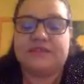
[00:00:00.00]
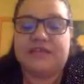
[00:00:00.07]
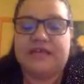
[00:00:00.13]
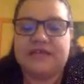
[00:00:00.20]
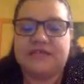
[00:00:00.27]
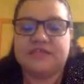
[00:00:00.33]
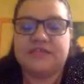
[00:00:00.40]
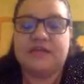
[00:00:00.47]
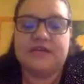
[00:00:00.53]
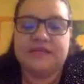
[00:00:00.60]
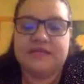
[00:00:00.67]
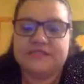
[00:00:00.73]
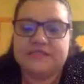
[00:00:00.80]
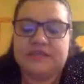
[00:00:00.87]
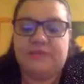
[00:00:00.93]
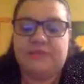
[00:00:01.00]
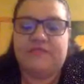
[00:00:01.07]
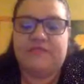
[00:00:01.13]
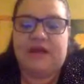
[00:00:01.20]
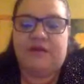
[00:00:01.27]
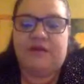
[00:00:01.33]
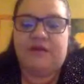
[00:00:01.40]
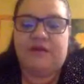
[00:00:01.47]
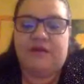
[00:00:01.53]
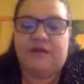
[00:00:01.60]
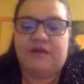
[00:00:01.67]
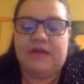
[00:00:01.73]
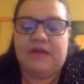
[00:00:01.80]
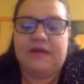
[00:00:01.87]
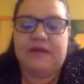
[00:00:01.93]
that some of
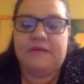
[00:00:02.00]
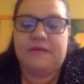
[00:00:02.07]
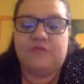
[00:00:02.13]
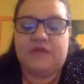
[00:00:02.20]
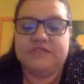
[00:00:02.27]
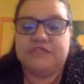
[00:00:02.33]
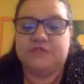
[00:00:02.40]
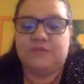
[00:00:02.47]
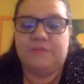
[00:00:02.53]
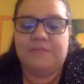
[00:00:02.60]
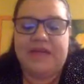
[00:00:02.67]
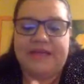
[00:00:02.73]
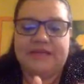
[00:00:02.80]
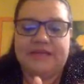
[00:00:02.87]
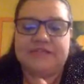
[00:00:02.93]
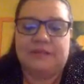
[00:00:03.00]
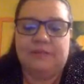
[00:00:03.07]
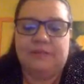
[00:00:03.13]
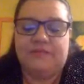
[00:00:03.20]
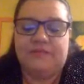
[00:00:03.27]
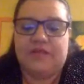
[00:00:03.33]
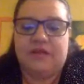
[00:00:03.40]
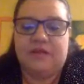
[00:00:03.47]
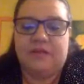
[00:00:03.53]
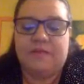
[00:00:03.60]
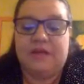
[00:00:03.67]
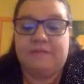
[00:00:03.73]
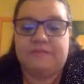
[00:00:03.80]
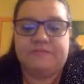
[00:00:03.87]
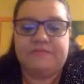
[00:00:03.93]
our writers were men, some of them,
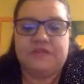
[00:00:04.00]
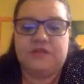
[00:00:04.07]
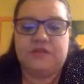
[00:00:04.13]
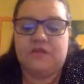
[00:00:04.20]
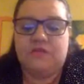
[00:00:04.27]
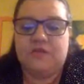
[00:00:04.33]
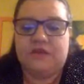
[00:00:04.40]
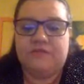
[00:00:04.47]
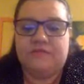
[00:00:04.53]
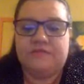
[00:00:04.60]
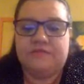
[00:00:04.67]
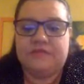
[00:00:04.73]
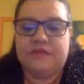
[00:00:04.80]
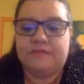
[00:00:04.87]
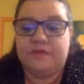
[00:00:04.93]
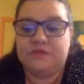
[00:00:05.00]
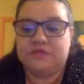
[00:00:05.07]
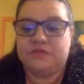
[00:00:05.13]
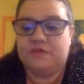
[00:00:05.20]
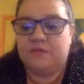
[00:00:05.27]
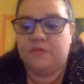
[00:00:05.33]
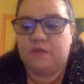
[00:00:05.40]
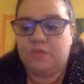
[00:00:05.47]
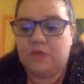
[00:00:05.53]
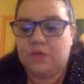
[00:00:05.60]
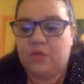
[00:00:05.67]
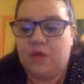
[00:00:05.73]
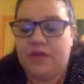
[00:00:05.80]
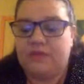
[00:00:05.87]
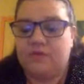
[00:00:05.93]
and most of them were
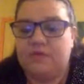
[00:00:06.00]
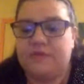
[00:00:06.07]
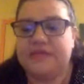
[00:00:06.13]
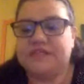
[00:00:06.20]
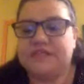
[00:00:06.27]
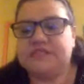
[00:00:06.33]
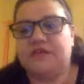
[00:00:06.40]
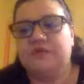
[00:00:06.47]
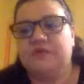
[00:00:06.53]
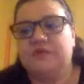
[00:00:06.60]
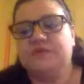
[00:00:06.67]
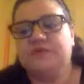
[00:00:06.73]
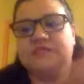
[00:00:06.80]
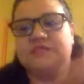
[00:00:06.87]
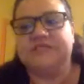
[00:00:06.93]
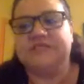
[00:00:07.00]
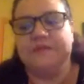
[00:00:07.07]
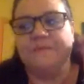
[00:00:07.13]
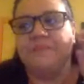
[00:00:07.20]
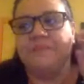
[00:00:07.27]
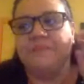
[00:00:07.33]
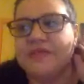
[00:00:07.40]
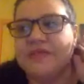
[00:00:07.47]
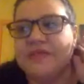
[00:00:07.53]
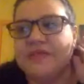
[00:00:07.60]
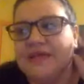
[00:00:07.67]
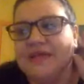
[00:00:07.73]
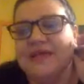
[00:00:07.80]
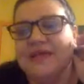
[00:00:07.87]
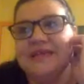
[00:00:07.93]
white women. So it was,
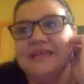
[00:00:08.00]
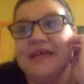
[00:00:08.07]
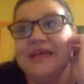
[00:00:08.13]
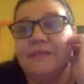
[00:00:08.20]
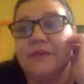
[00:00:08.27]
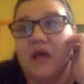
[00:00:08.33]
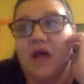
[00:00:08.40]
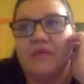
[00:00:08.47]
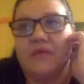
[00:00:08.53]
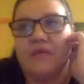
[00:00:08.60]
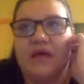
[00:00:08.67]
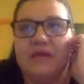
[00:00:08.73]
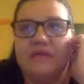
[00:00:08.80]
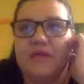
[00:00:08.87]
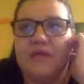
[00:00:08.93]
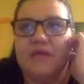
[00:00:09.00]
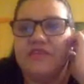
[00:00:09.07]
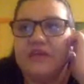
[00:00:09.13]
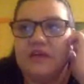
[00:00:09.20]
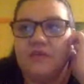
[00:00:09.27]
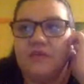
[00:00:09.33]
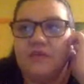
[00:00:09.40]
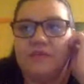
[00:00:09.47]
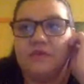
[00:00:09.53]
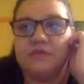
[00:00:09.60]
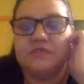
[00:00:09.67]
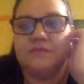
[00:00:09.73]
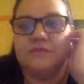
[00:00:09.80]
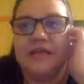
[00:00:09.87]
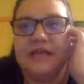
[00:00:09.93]
but I think quite
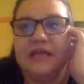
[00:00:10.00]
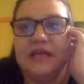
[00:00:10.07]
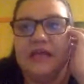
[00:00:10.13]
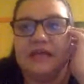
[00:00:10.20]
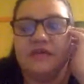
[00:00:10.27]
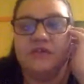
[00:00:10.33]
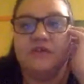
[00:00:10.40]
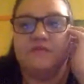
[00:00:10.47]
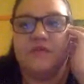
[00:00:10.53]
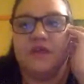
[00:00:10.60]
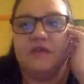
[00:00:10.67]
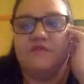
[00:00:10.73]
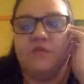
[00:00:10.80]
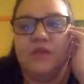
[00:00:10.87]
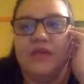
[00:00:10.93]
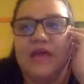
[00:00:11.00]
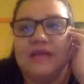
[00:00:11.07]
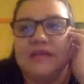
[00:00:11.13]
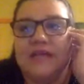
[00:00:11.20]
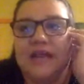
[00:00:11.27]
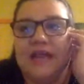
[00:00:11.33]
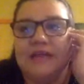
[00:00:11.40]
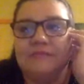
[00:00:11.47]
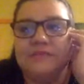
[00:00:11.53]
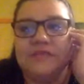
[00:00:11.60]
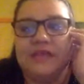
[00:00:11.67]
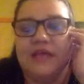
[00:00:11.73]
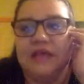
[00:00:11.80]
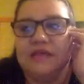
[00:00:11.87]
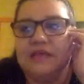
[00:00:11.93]
possibly it could have done if we had
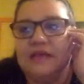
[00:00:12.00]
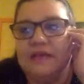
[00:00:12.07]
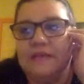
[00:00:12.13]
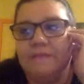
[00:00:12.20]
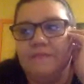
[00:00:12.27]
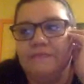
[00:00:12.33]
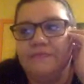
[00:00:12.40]
claimed a